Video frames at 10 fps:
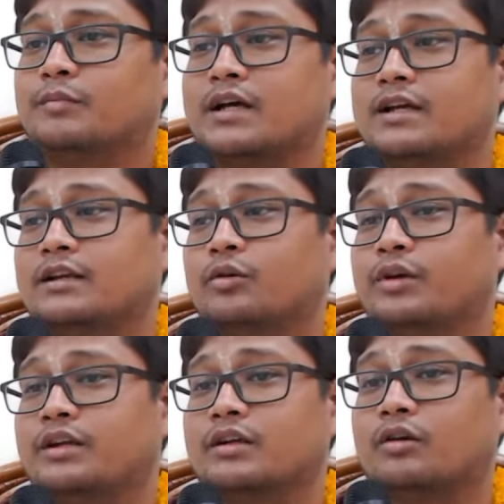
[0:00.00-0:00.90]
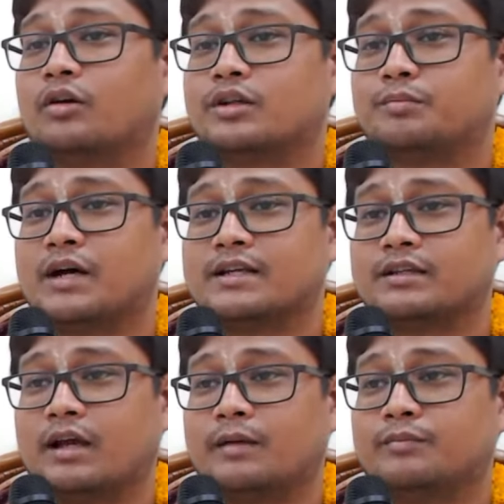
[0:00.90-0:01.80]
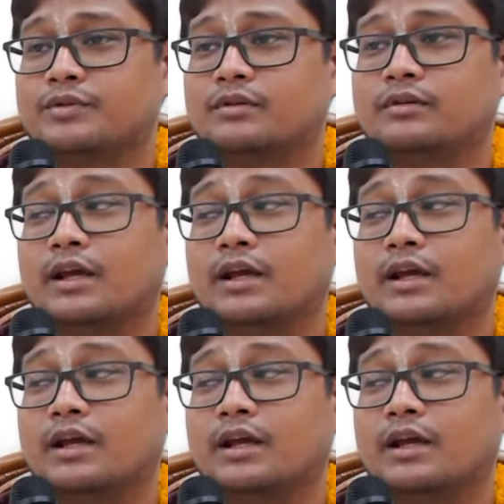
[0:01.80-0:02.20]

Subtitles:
by knowing the Lord's pastimes.